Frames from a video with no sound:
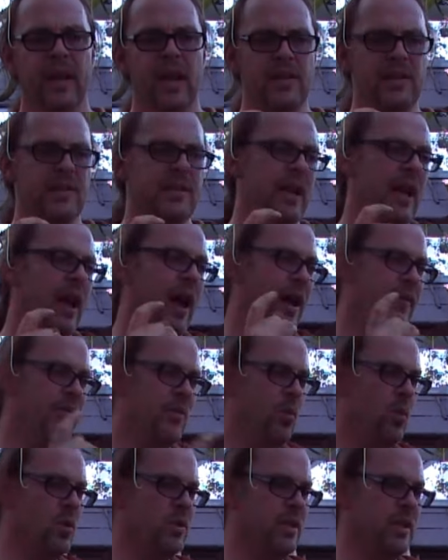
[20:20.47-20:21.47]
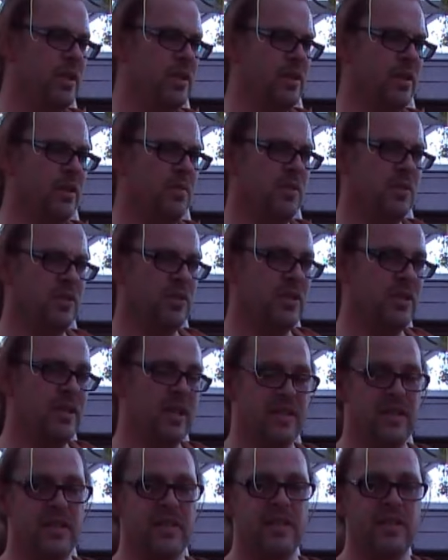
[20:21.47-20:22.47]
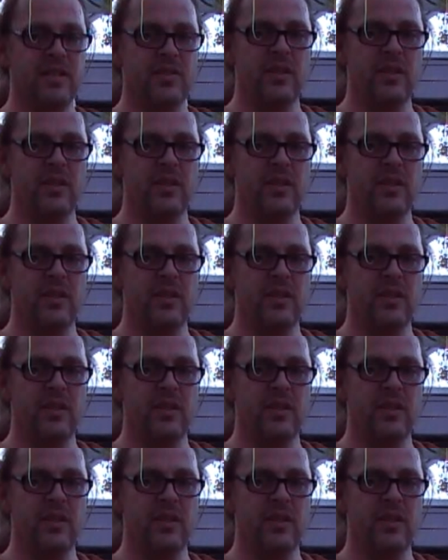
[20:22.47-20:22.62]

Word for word: as I say, I haven't watered it too much because it actually says